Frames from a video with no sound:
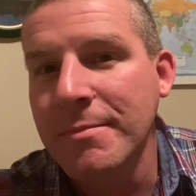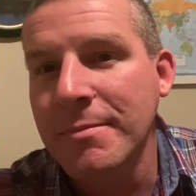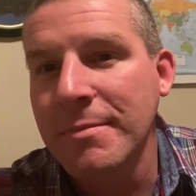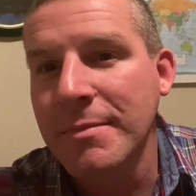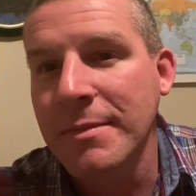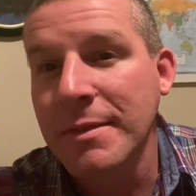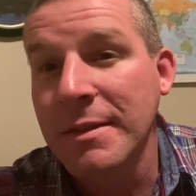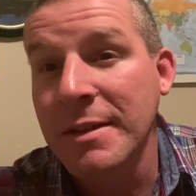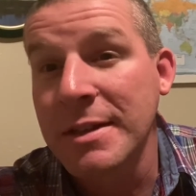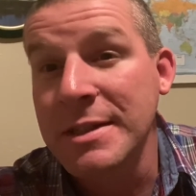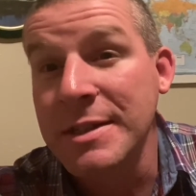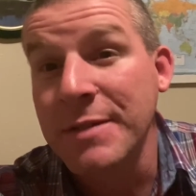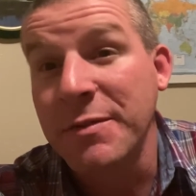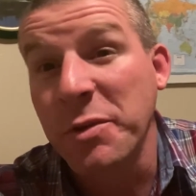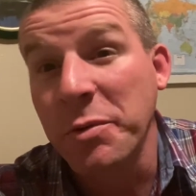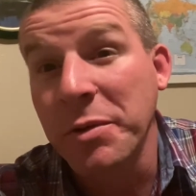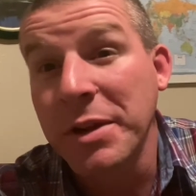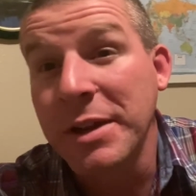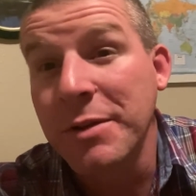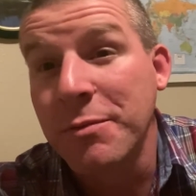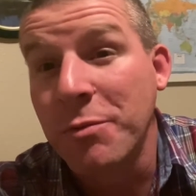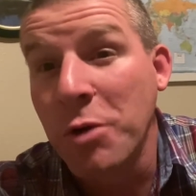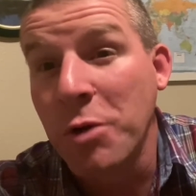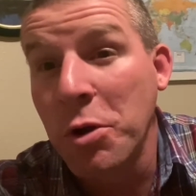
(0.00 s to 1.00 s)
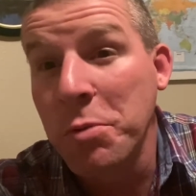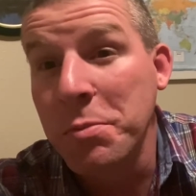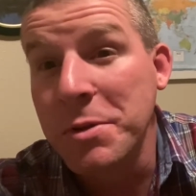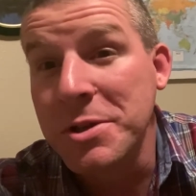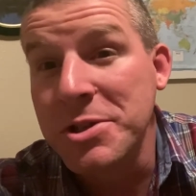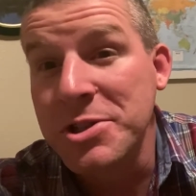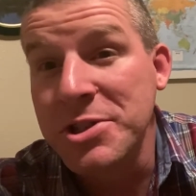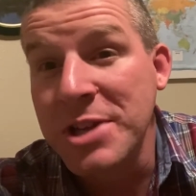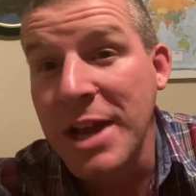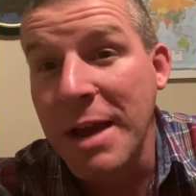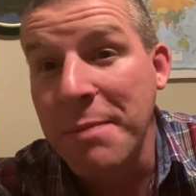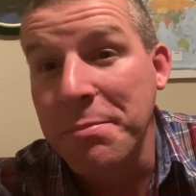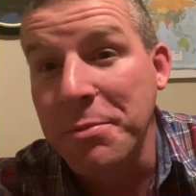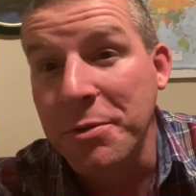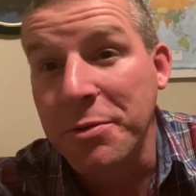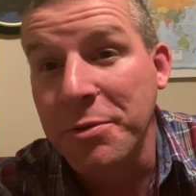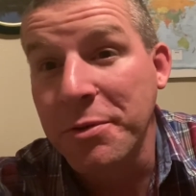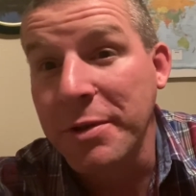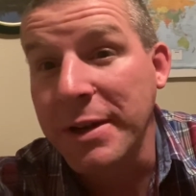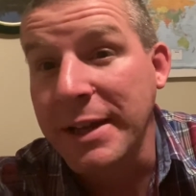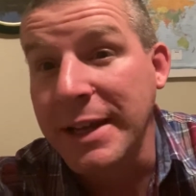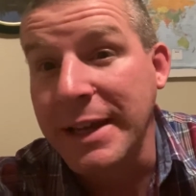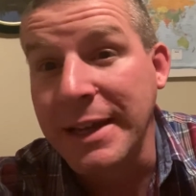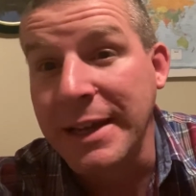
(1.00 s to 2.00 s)
Because if you read Romans chapter
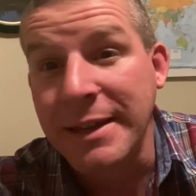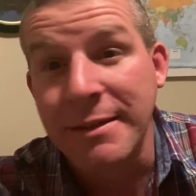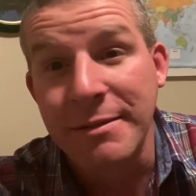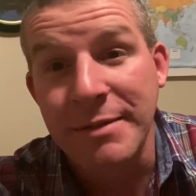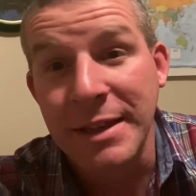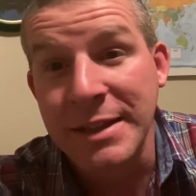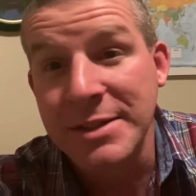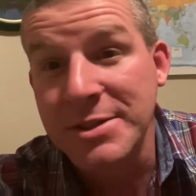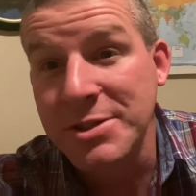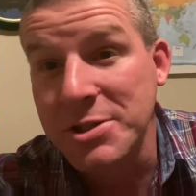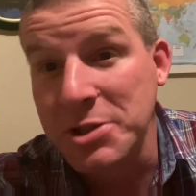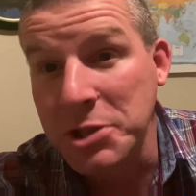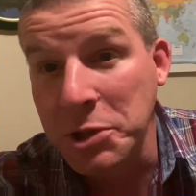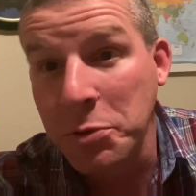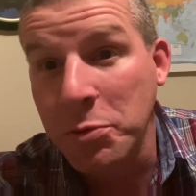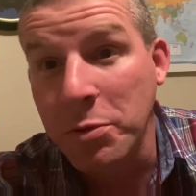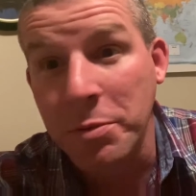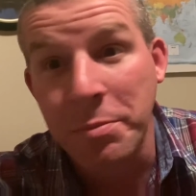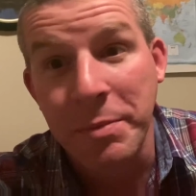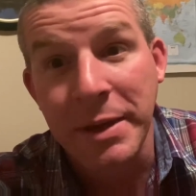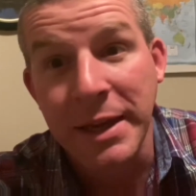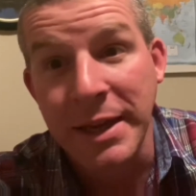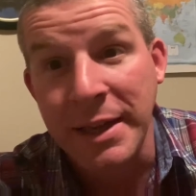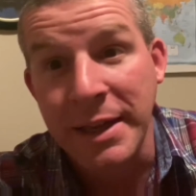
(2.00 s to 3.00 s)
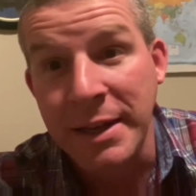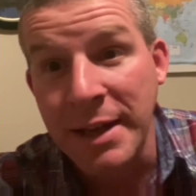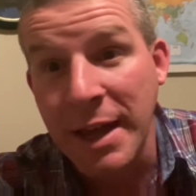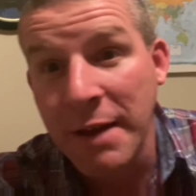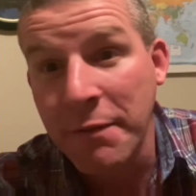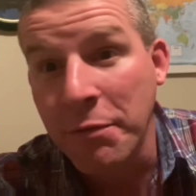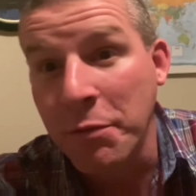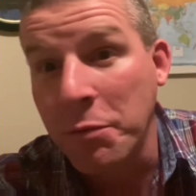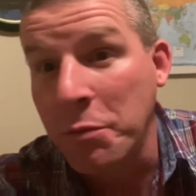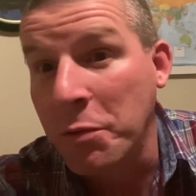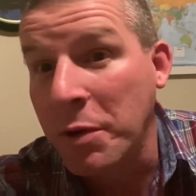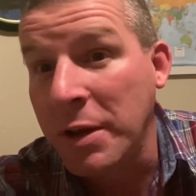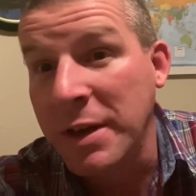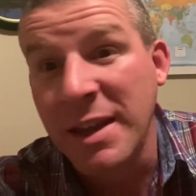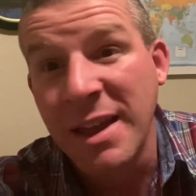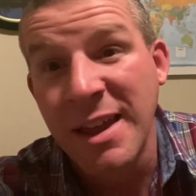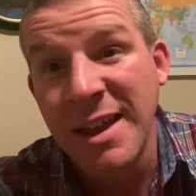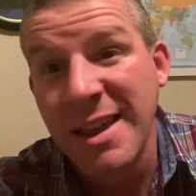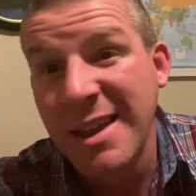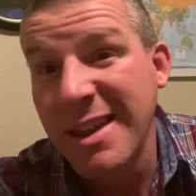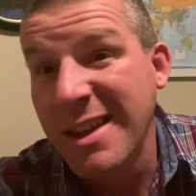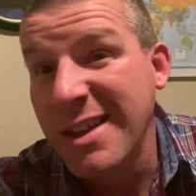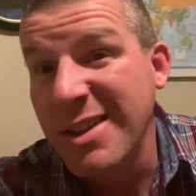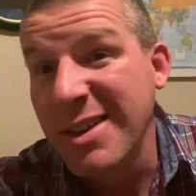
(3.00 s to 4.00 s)
3, that's you and me and everyone,
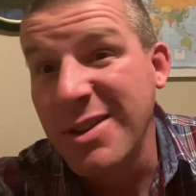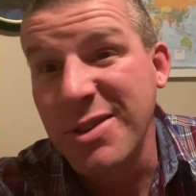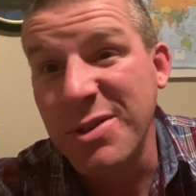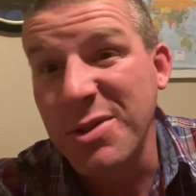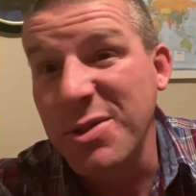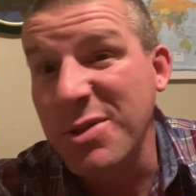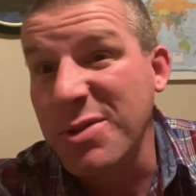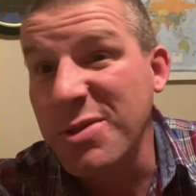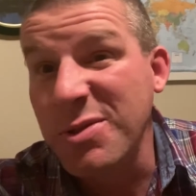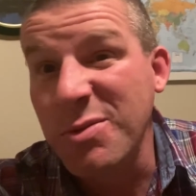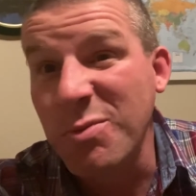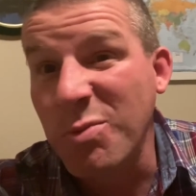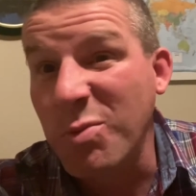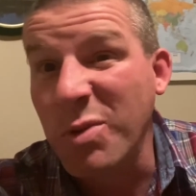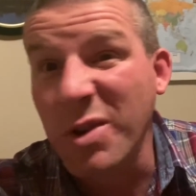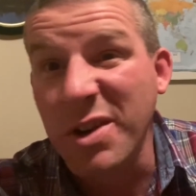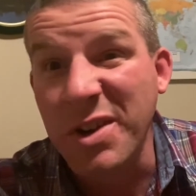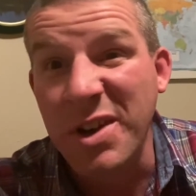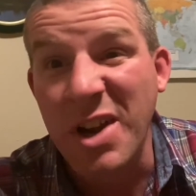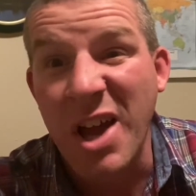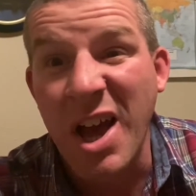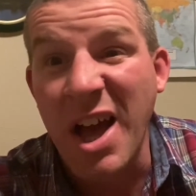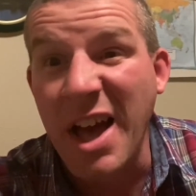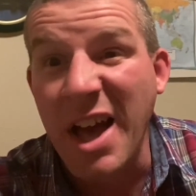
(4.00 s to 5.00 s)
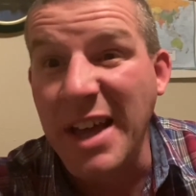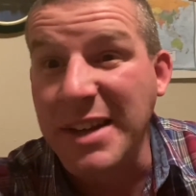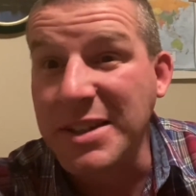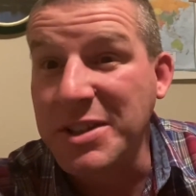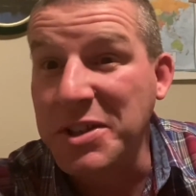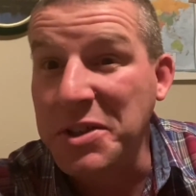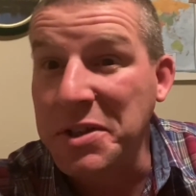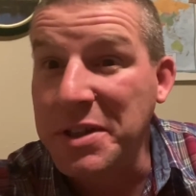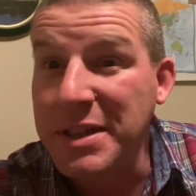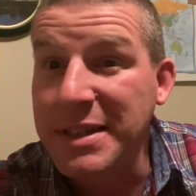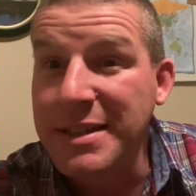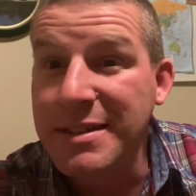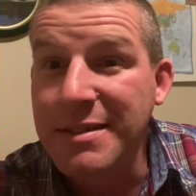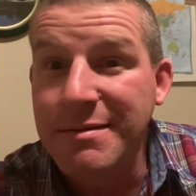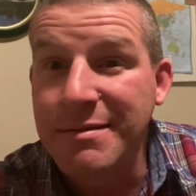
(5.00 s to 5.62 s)
we're not good.